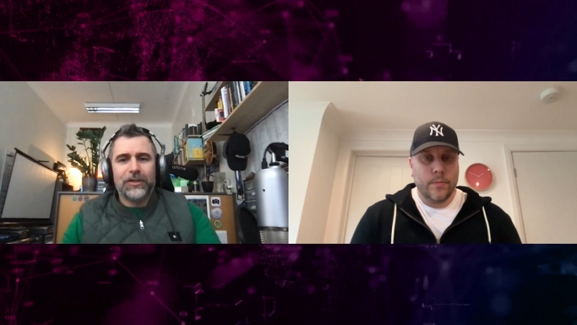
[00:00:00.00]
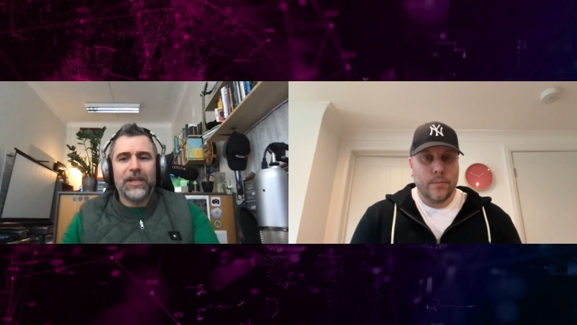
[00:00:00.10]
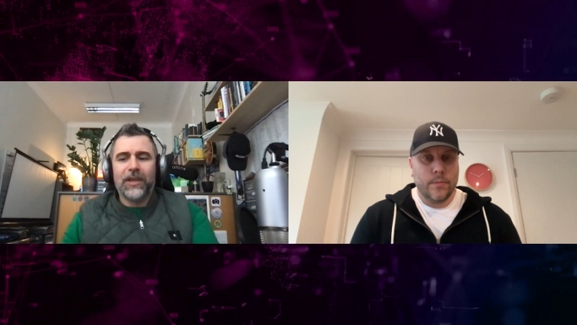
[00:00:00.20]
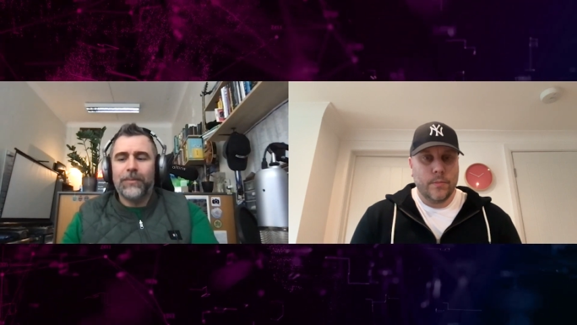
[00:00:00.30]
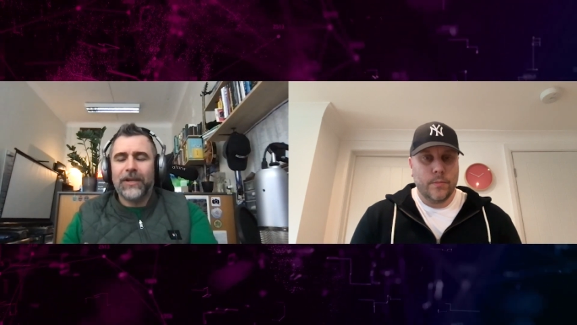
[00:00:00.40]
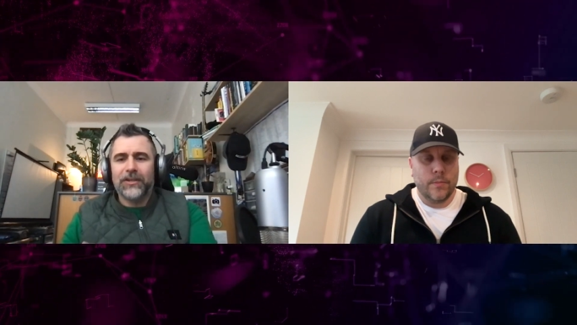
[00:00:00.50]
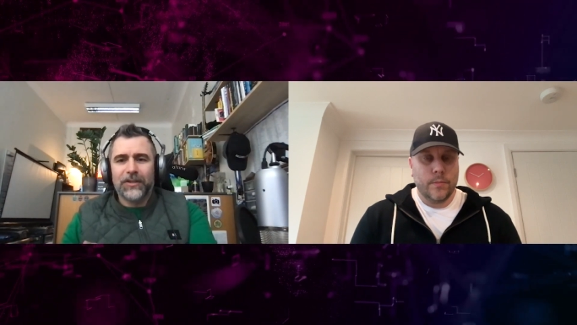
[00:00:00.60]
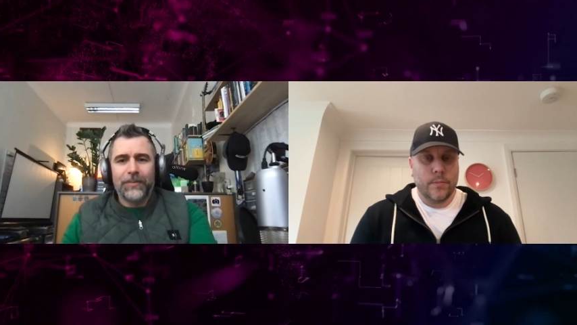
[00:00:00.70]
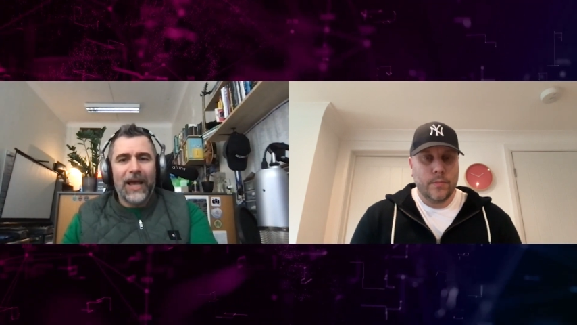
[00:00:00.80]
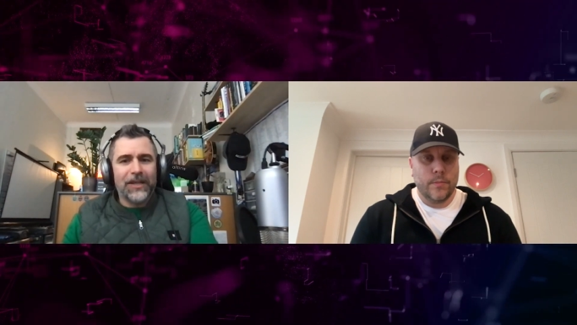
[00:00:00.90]
Speaker 1: taking pictures
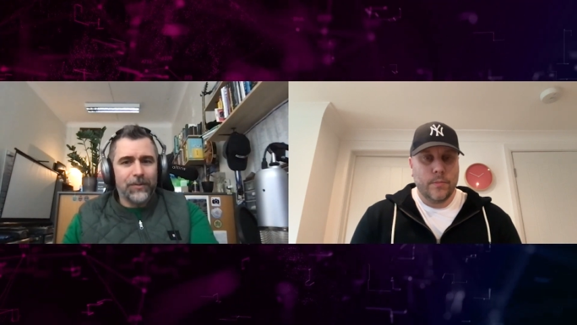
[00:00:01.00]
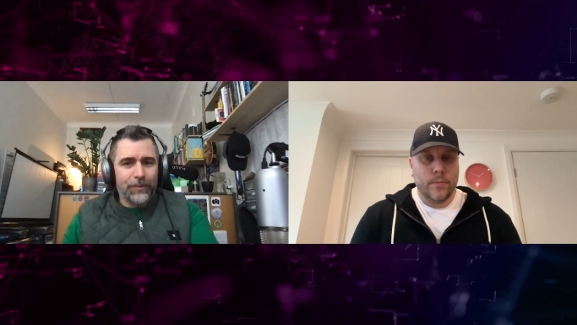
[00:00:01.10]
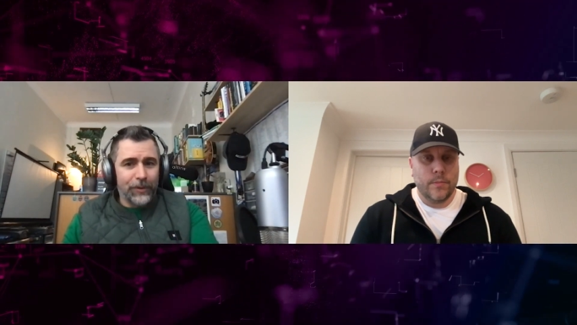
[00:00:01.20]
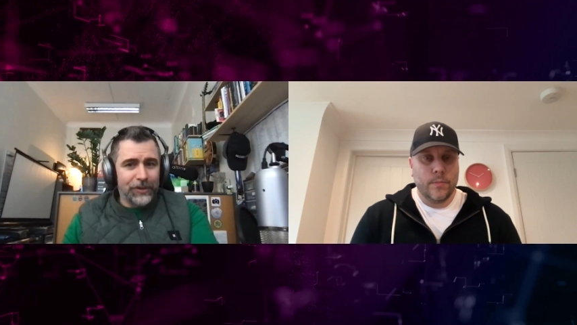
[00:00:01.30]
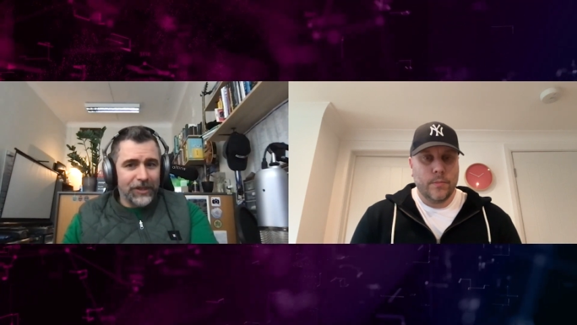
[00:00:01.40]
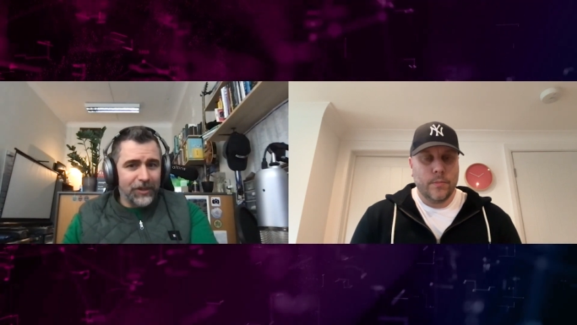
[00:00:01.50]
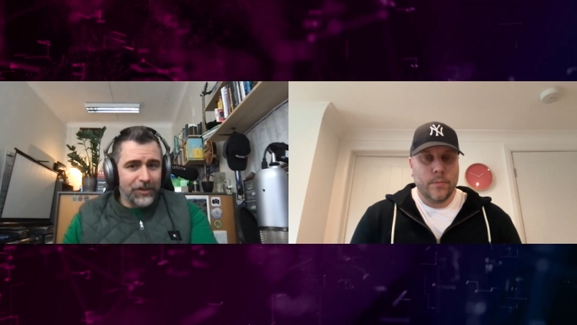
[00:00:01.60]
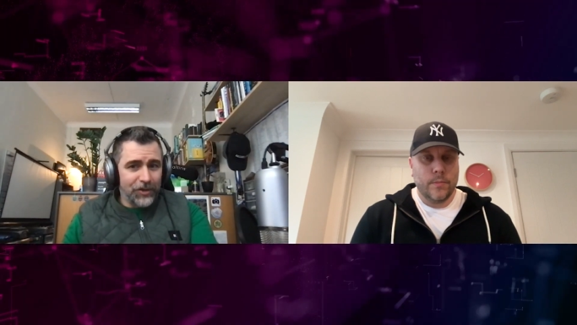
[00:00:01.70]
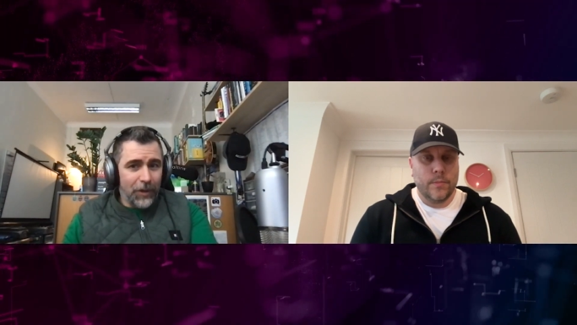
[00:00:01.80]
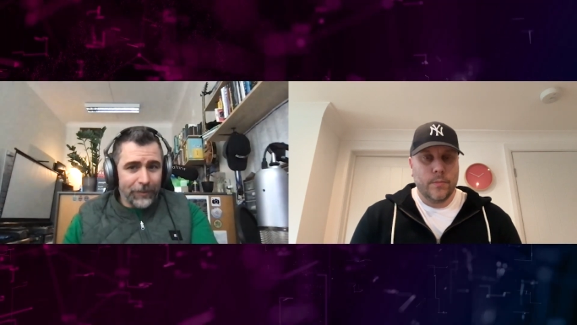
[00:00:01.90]
of password books in this
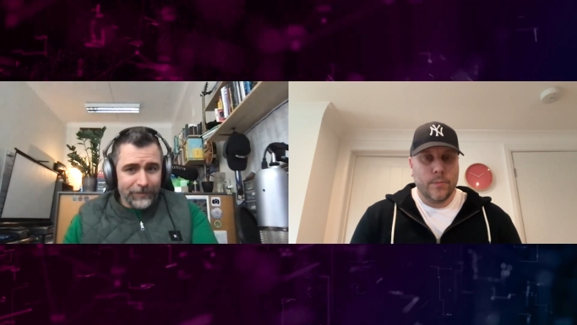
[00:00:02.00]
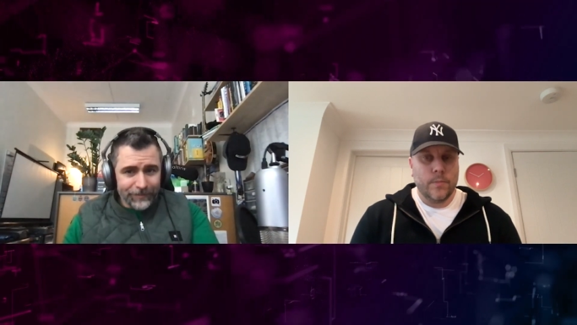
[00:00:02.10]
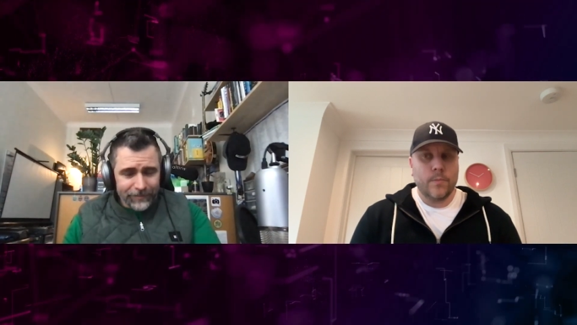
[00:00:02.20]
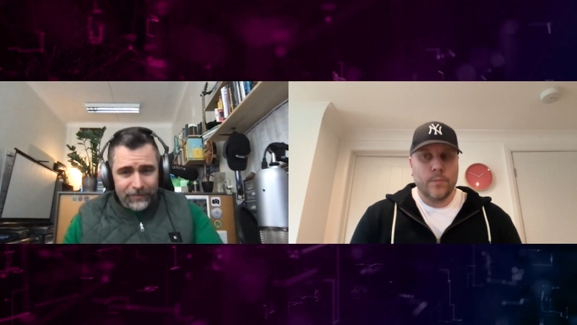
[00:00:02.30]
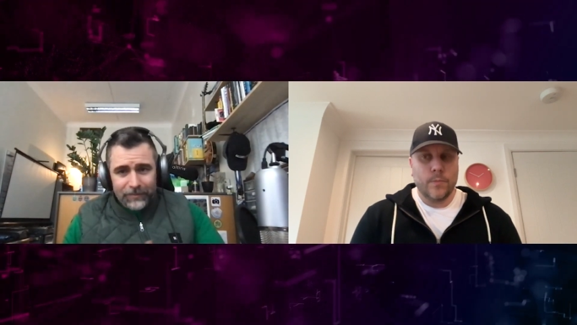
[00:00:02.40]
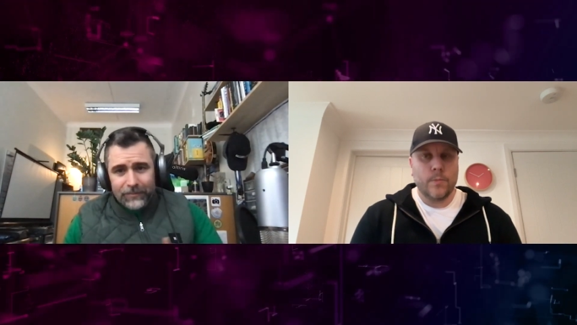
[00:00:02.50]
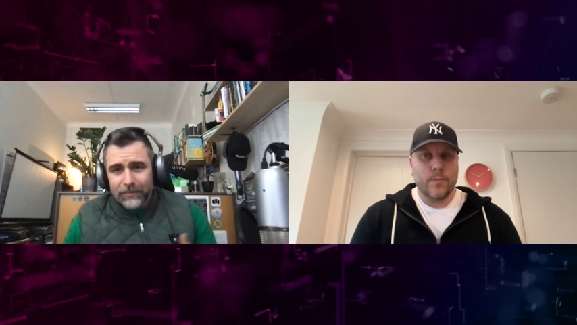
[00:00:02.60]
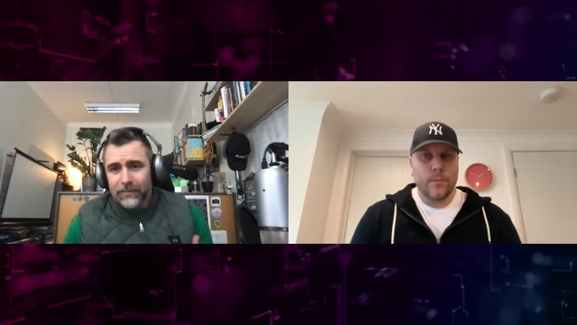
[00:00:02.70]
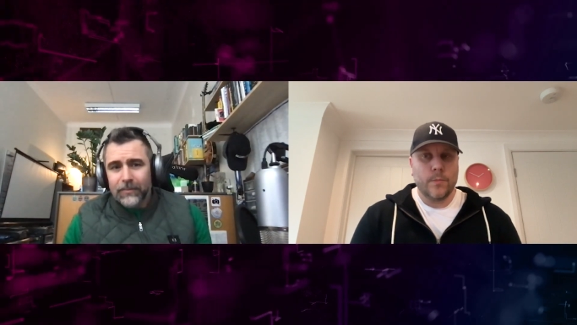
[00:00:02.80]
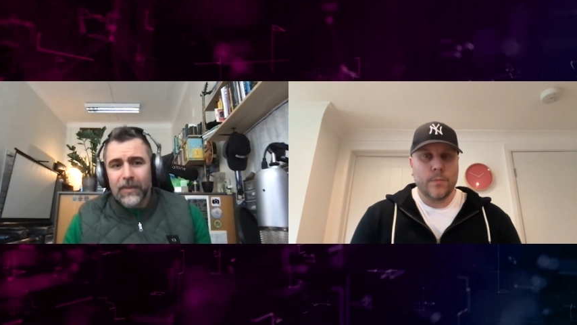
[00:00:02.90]
shop.
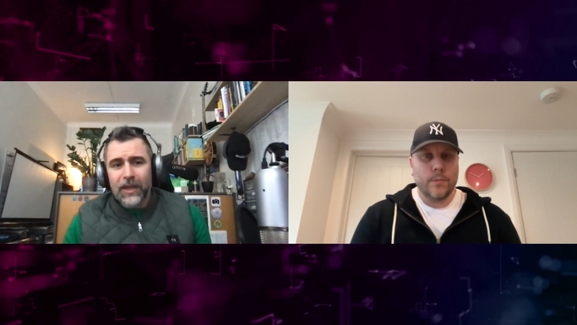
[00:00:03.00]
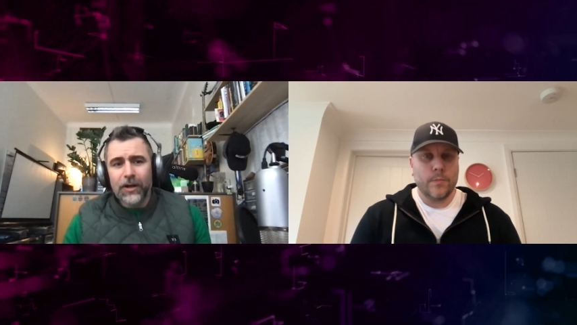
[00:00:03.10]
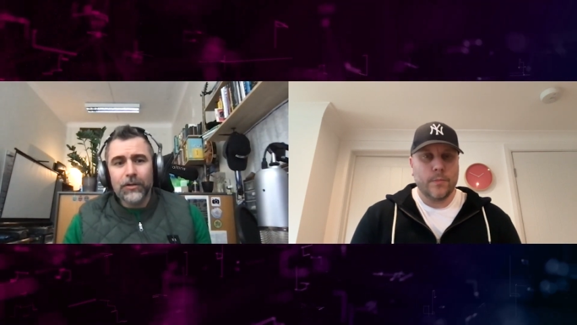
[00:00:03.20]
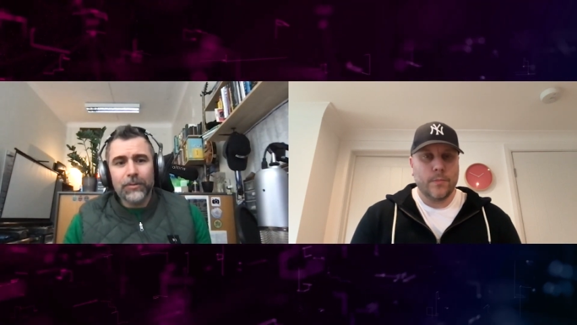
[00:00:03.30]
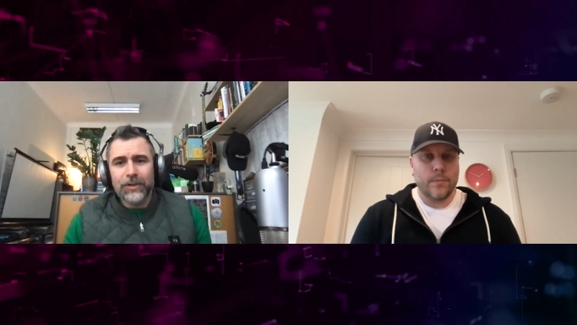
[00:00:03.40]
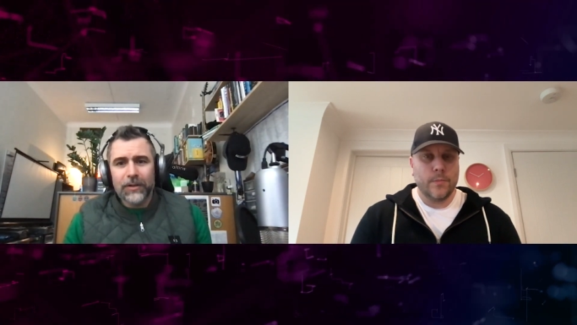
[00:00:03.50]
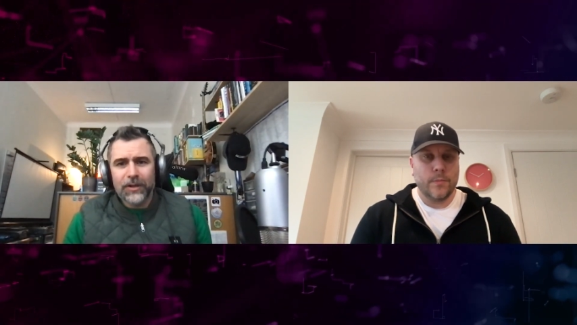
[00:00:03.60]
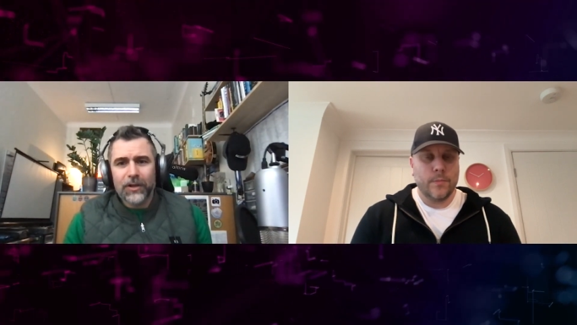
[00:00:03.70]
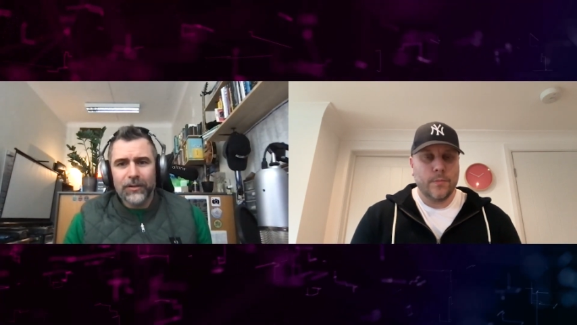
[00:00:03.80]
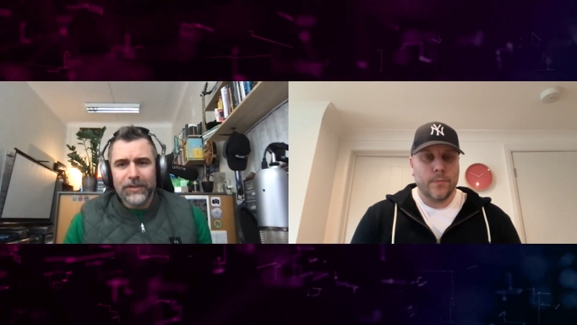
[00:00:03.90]
It all comes down to the